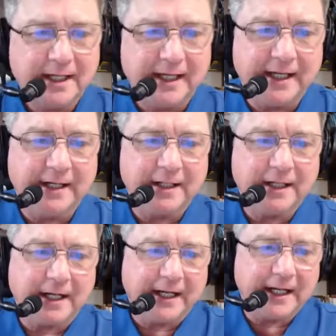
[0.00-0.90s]
And
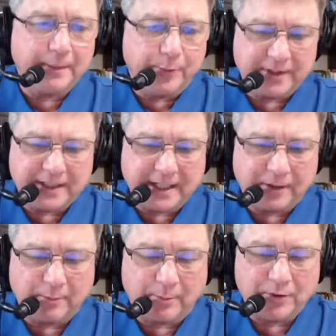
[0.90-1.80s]
I had to put it down in
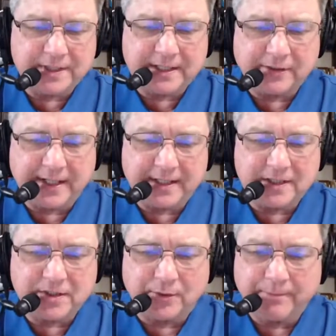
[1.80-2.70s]
an emergency landing.
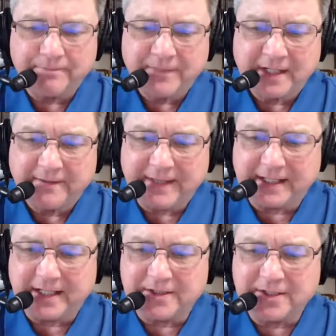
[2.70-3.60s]
So that
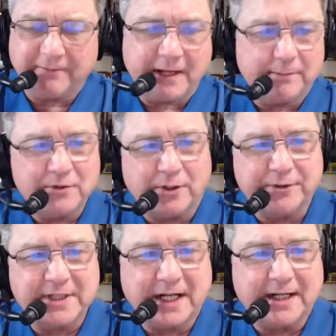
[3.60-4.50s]
kind of stuff happens all the
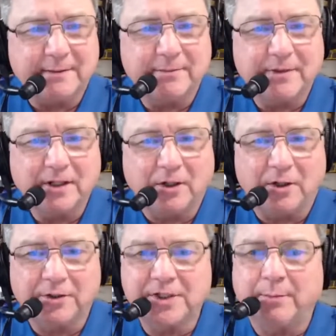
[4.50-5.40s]
time
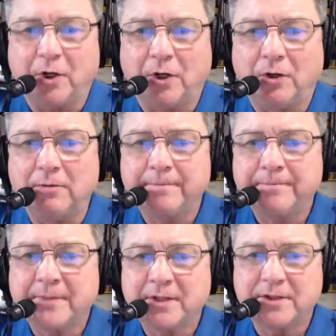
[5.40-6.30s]
on small
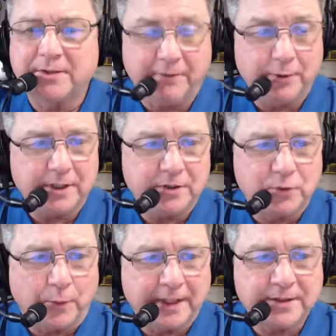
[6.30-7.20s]
civilian
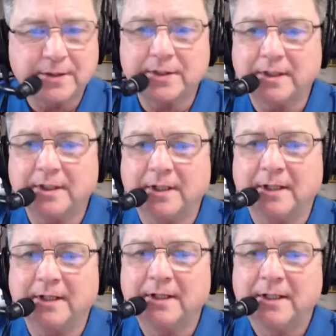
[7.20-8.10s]
twins.
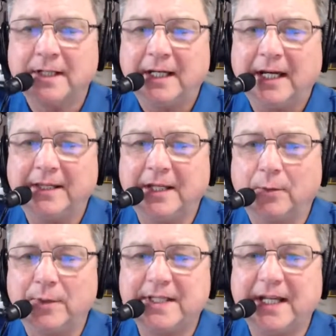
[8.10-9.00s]
And they
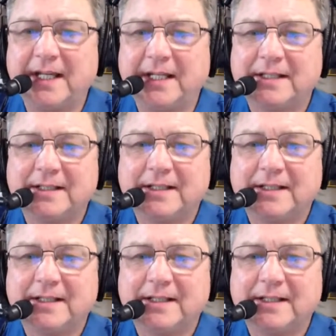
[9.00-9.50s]
always say